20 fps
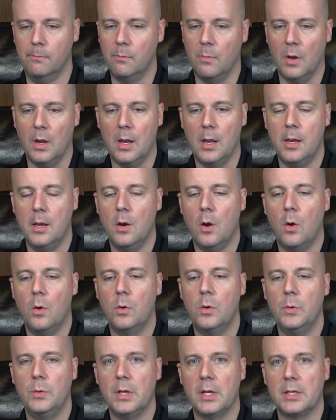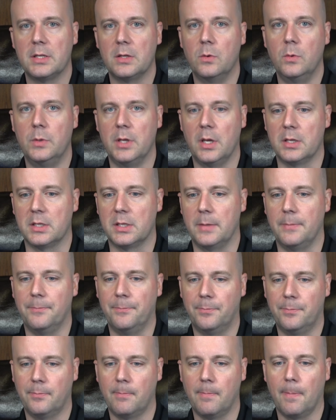You know, who doesn't, who doesn't?
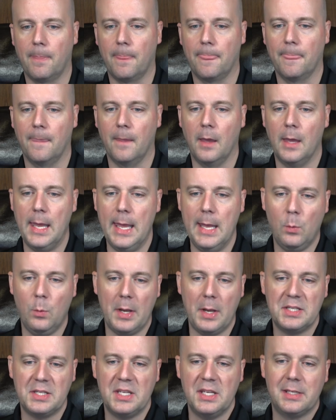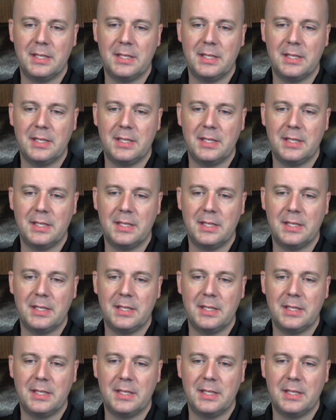NYC